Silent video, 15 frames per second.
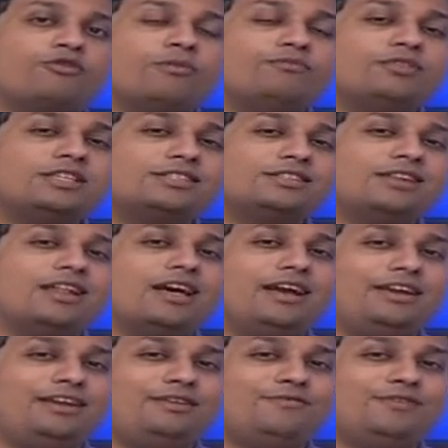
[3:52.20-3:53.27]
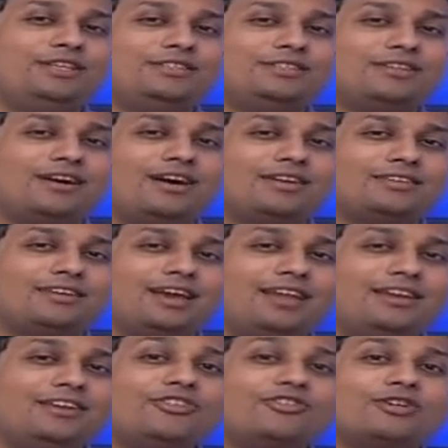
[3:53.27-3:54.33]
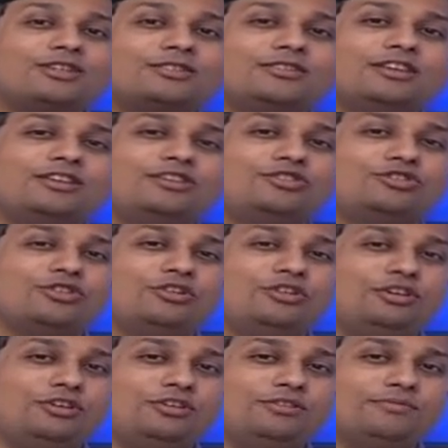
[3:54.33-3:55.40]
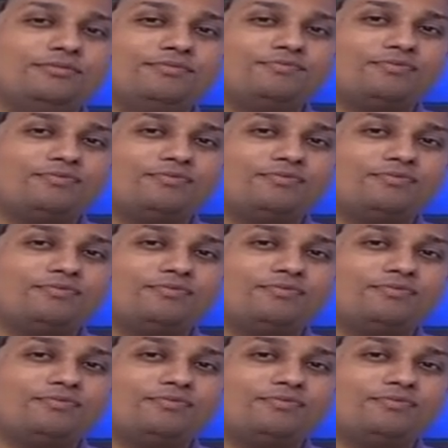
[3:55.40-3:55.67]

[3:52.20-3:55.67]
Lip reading: From this slide, we start an interesting journey,